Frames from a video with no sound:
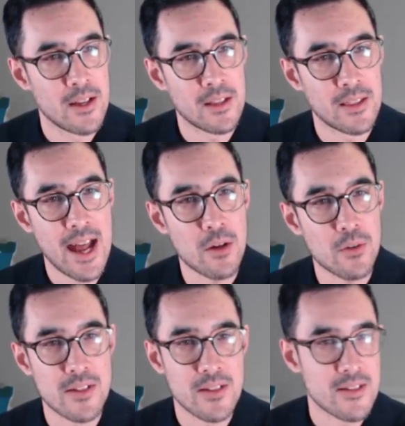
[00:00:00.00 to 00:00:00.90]
The
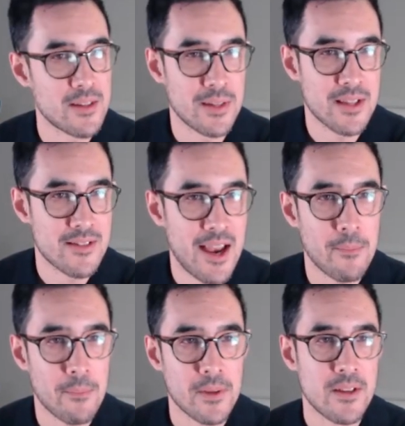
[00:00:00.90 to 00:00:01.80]
House, similar
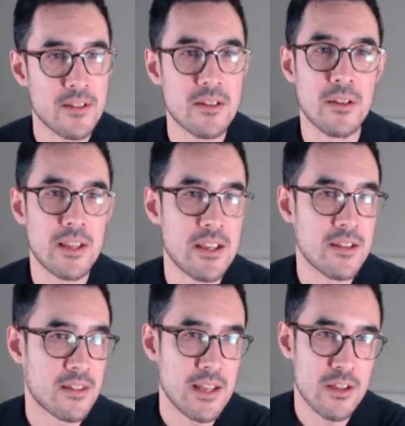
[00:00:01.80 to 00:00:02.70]
setup, so
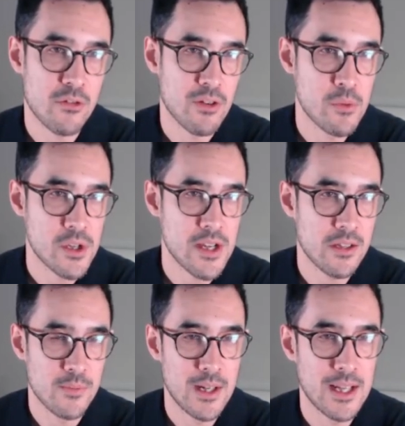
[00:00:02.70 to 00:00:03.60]
these, these crib
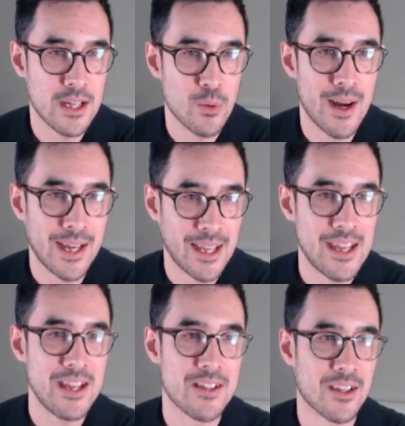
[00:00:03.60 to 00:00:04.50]
sheets really are quite
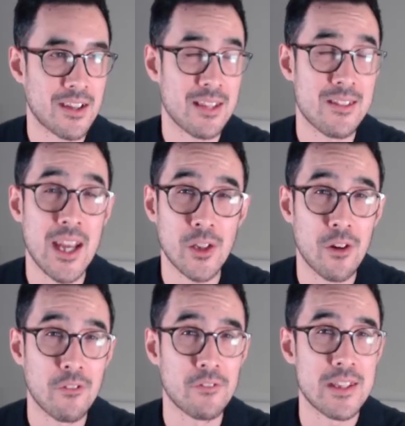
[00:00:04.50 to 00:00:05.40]
key to kind of tick
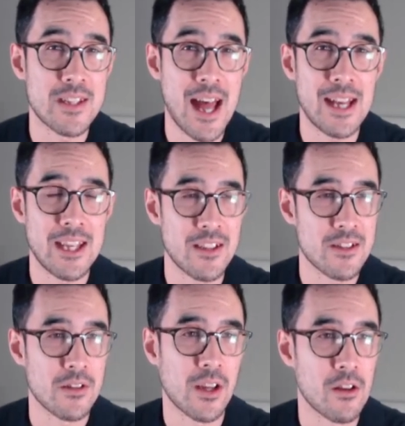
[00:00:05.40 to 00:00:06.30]
off and tally as
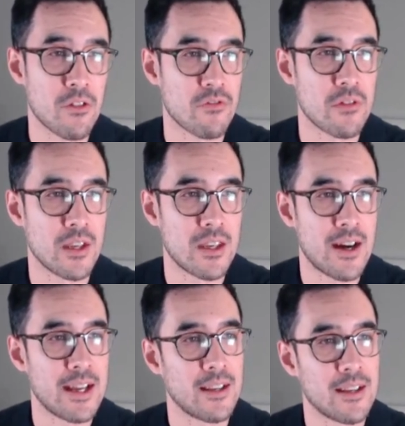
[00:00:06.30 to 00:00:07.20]
you go through the
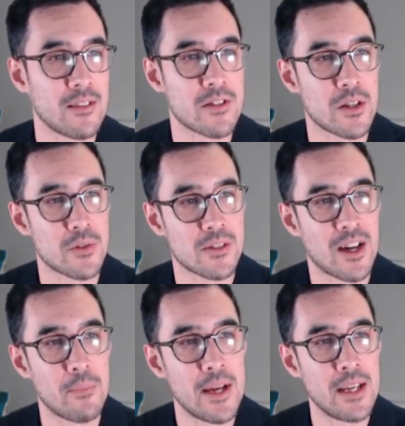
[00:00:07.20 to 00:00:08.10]
night and the results
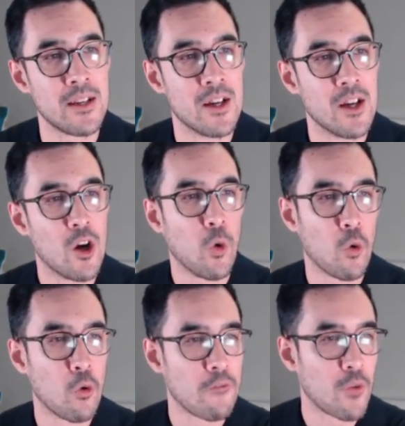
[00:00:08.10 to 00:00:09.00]
come in.
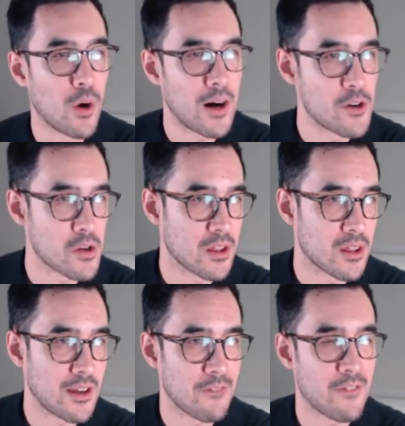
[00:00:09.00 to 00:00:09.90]
All four hundred
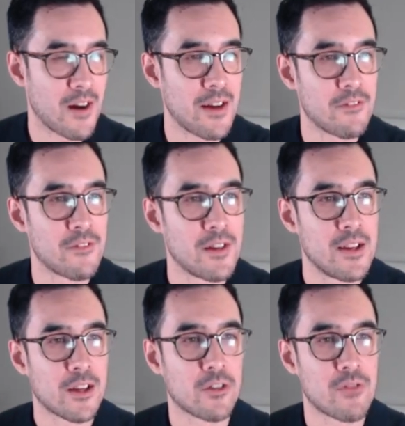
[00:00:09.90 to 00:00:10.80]
thirty-five
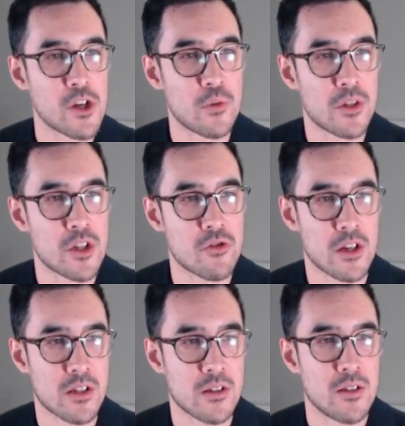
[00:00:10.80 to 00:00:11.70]
congressional
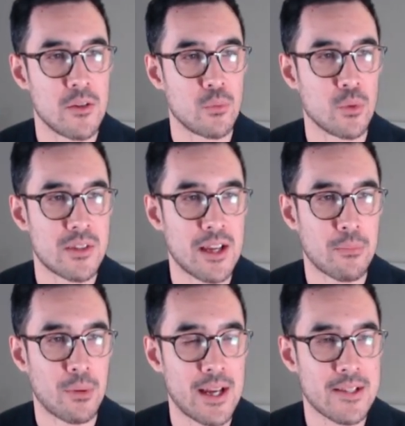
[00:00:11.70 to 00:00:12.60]
districts will take
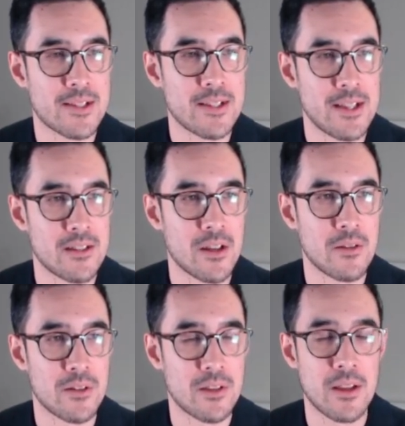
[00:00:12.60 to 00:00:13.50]
place in
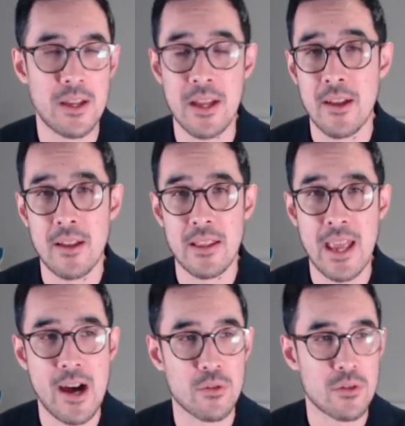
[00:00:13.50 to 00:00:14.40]
terms of the, the
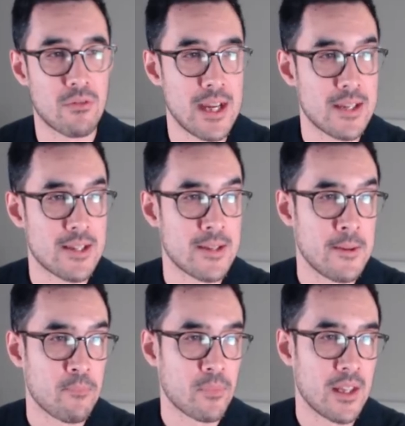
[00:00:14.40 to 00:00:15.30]
House race.
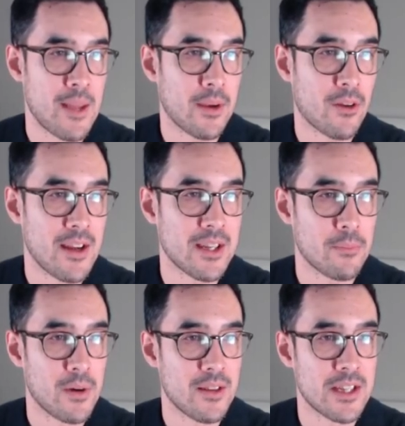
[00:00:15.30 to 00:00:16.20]
The Democratic
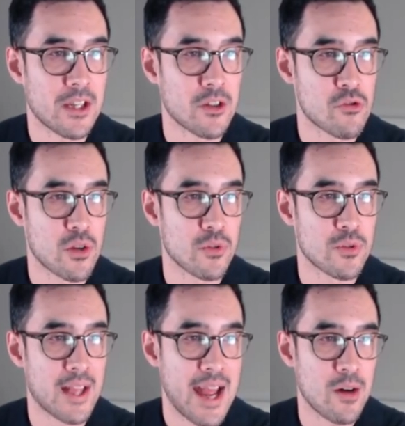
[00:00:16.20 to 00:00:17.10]
Party controls
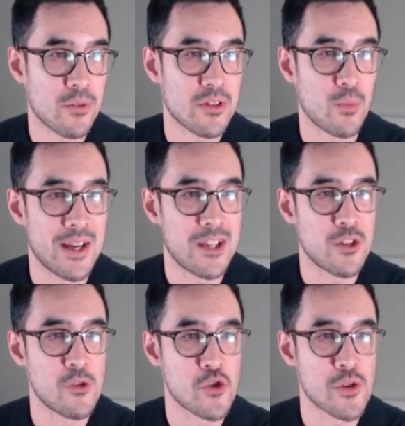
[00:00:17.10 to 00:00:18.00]
the House, where two
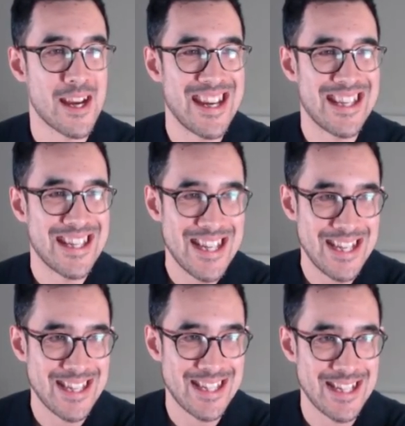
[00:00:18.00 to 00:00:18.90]
hundred
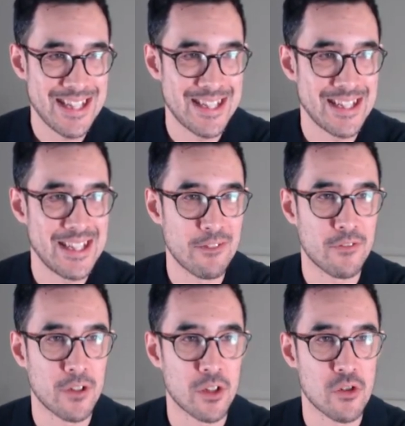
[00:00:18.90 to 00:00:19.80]
eighteen seats are needed
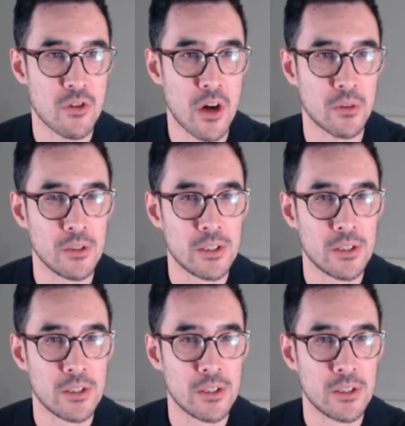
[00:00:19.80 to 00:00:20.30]
for control.